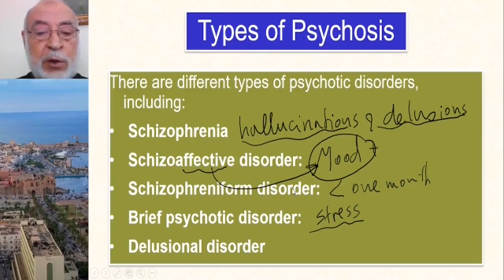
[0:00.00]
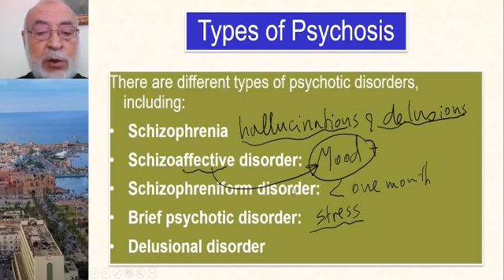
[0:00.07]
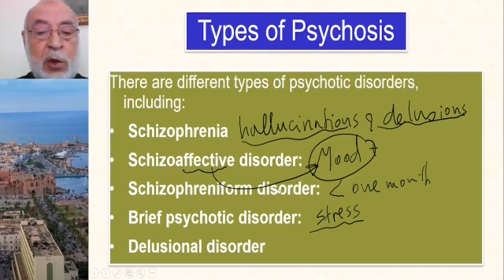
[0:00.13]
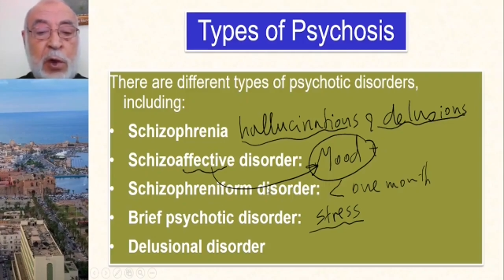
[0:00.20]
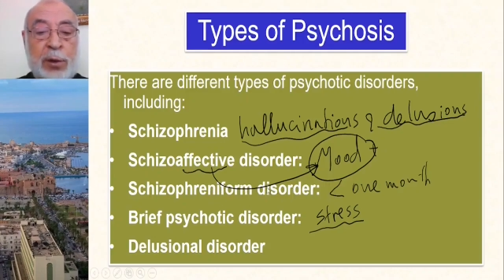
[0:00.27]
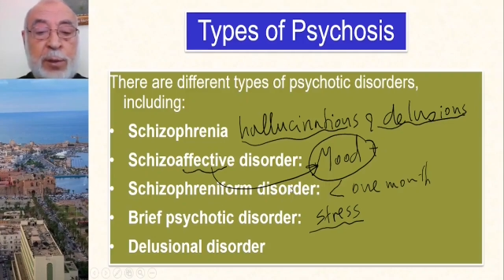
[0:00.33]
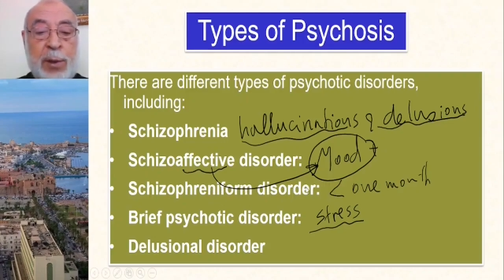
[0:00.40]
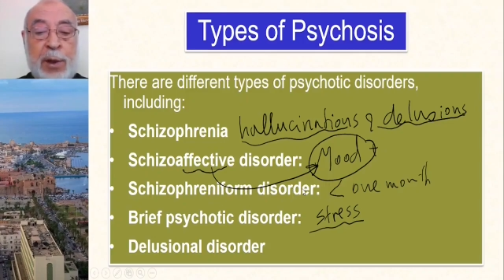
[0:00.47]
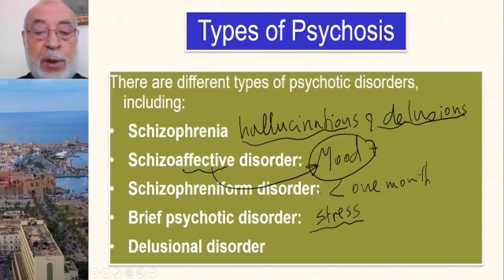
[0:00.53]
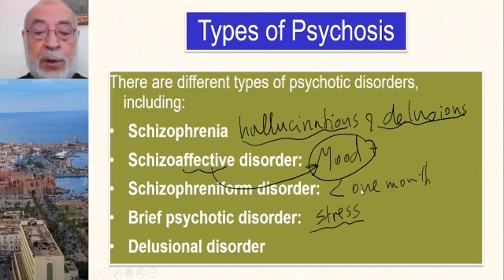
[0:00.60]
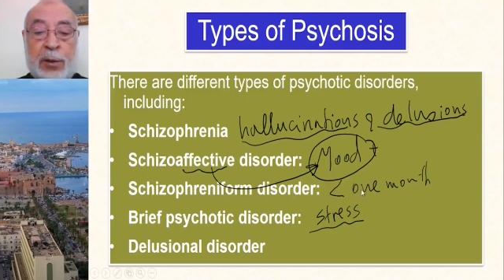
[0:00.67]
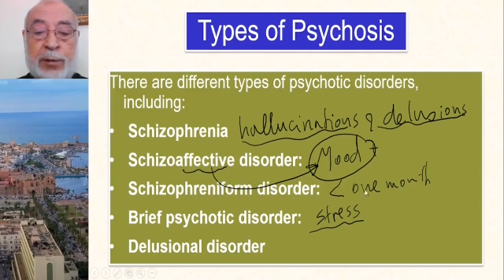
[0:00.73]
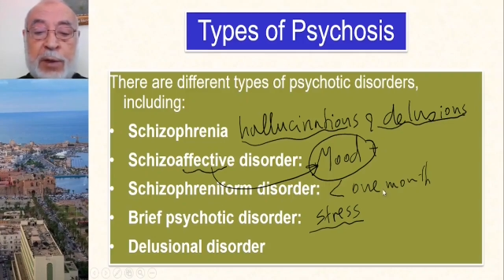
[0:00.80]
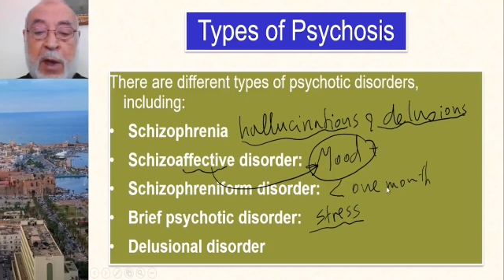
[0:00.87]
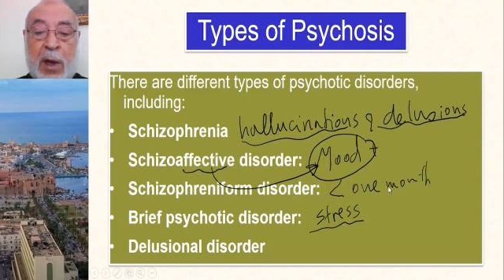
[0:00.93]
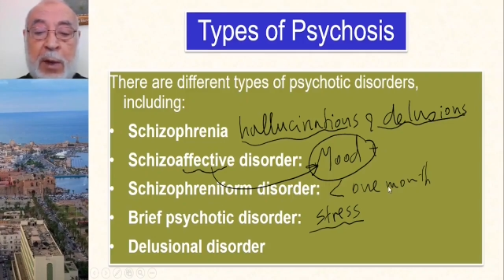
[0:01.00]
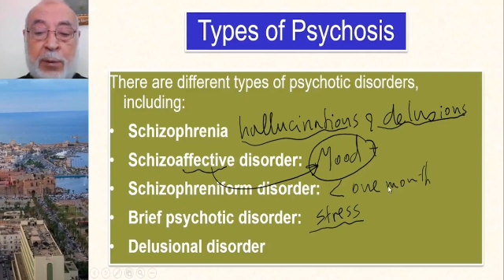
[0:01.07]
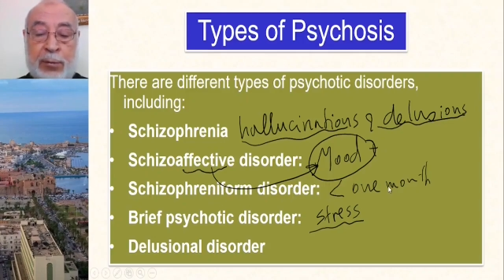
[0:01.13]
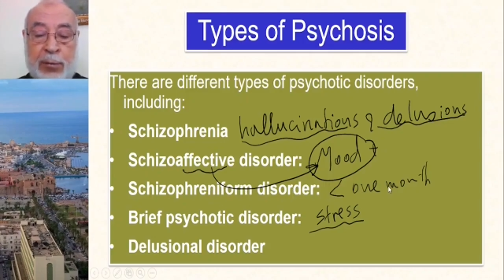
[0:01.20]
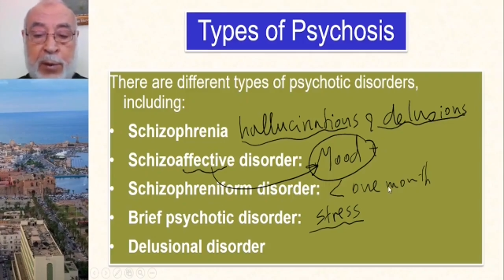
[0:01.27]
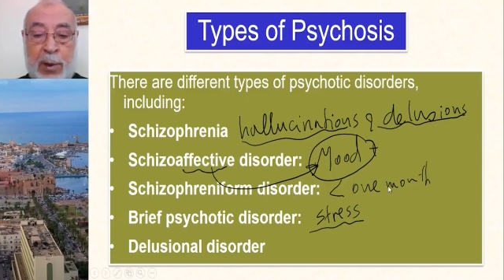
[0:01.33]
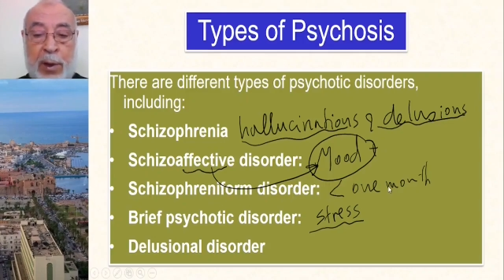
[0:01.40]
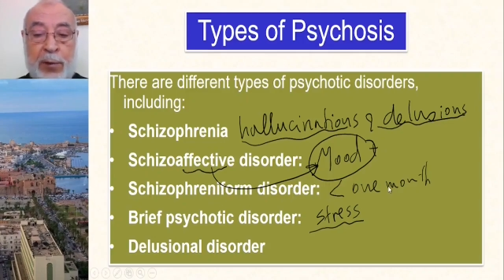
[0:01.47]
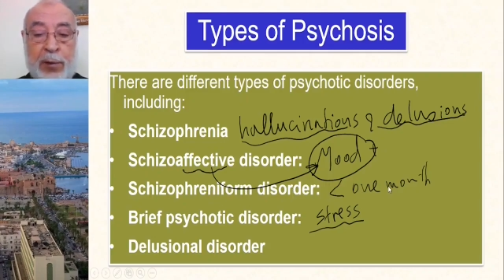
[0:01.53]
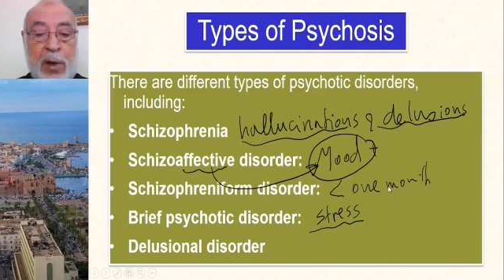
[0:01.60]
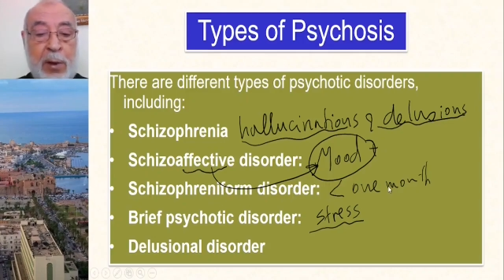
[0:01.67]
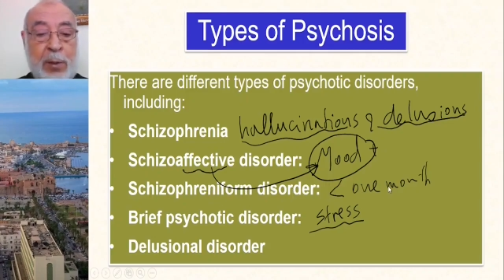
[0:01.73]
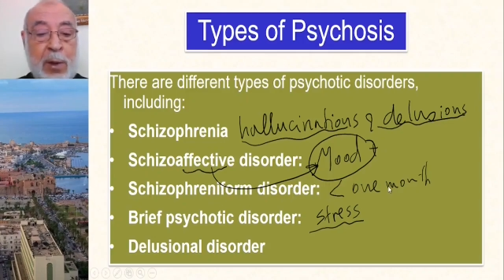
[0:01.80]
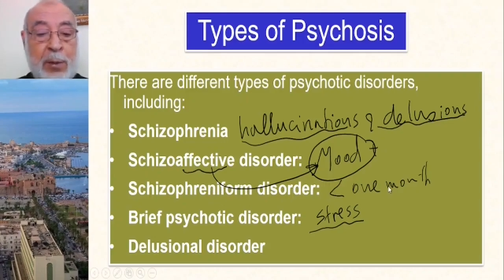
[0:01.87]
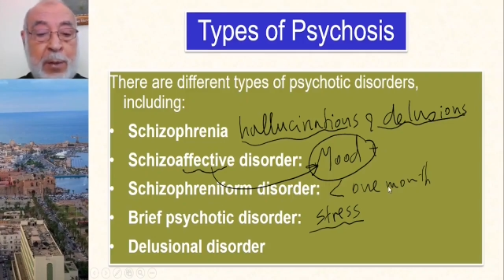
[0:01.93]
a short period of time, for less
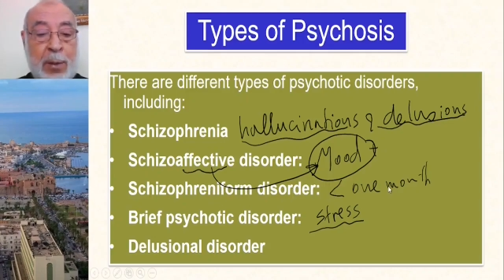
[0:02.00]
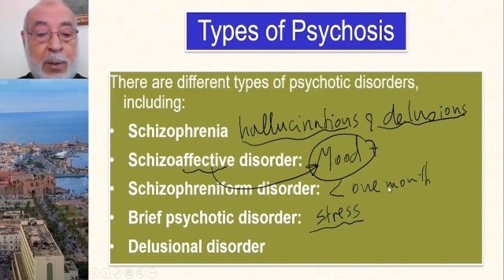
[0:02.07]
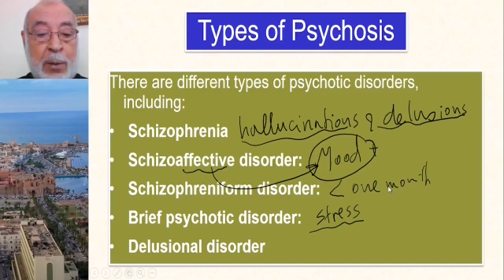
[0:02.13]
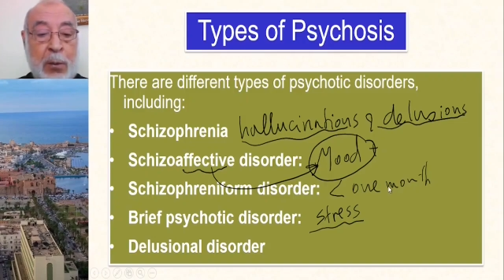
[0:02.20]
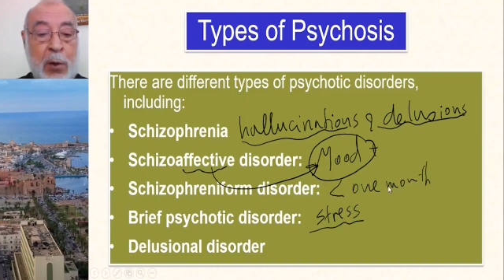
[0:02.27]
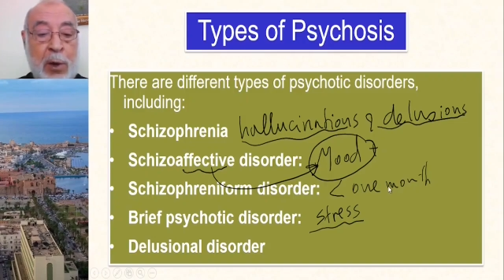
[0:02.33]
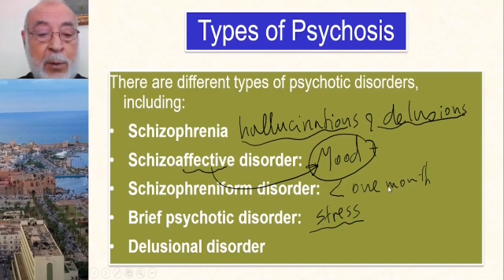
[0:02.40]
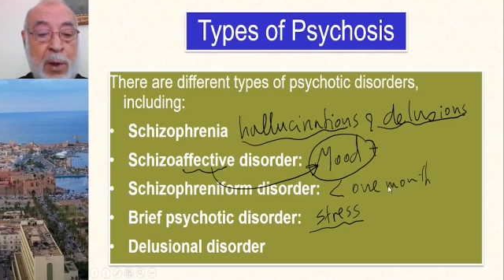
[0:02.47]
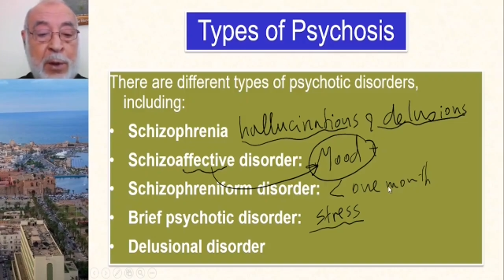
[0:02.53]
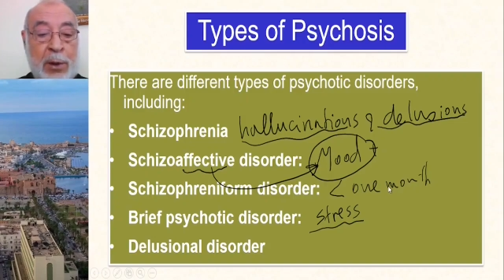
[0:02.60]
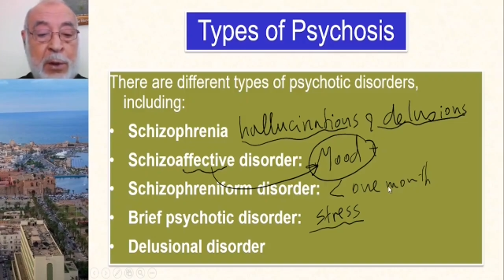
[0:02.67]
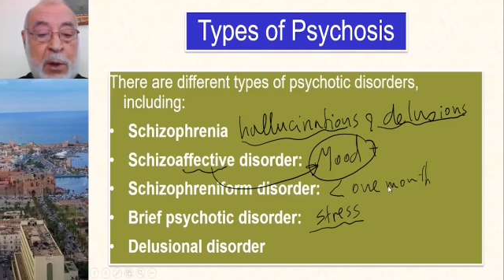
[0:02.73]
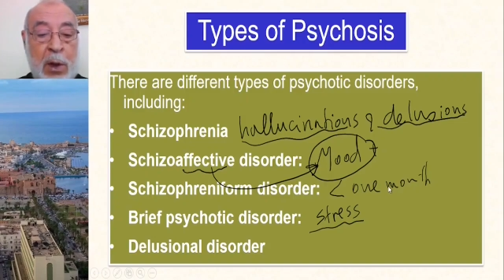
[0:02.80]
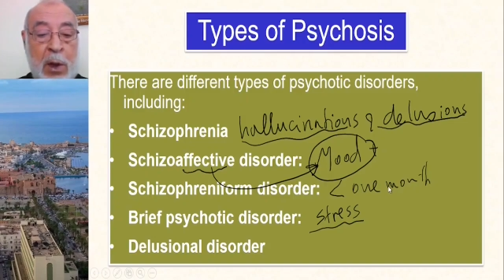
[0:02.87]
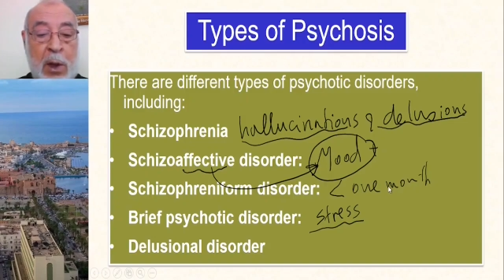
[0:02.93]
than 1 month,